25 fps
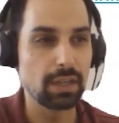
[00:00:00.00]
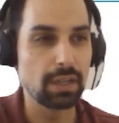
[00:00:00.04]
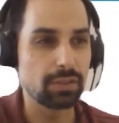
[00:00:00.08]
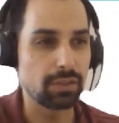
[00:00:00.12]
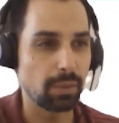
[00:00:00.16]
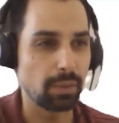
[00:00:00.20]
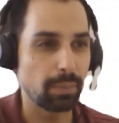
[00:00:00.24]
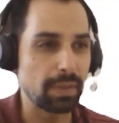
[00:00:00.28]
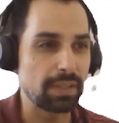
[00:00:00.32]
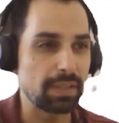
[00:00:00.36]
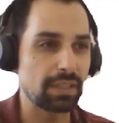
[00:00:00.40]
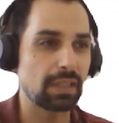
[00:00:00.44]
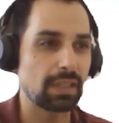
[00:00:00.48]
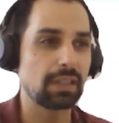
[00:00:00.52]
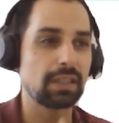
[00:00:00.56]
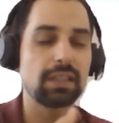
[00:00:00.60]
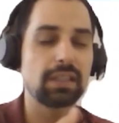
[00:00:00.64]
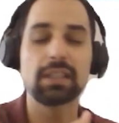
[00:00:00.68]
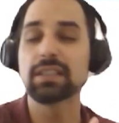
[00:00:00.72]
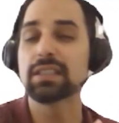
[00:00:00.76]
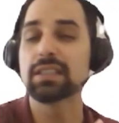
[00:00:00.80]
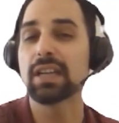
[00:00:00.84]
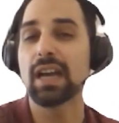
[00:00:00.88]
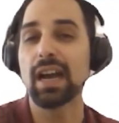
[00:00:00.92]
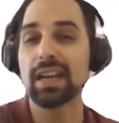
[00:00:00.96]
So basically,
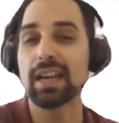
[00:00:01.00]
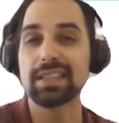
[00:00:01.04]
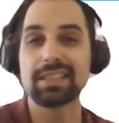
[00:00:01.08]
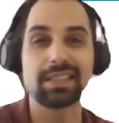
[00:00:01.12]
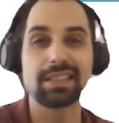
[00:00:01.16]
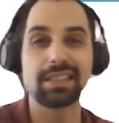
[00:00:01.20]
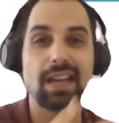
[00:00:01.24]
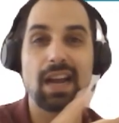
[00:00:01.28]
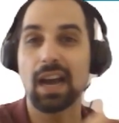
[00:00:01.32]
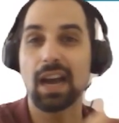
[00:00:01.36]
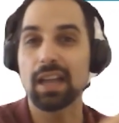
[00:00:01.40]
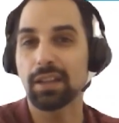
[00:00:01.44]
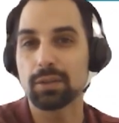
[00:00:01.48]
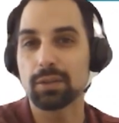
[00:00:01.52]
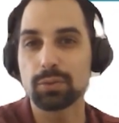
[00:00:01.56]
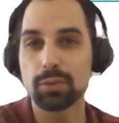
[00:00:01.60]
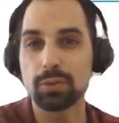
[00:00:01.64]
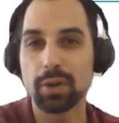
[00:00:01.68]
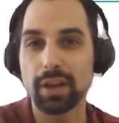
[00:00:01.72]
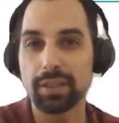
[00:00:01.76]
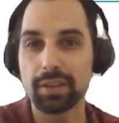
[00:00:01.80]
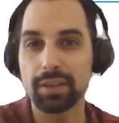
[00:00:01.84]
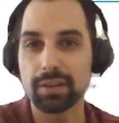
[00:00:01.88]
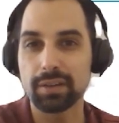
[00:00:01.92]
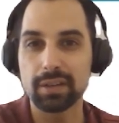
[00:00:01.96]
these guys gather
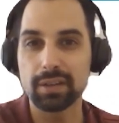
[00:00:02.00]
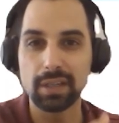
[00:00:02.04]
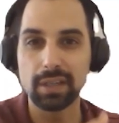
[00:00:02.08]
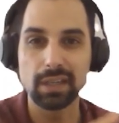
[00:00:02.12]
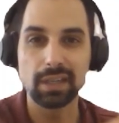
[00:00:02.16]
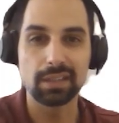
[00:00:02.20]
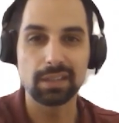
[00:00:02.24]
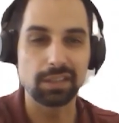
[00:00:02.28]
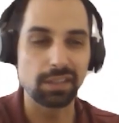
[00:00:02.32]
together,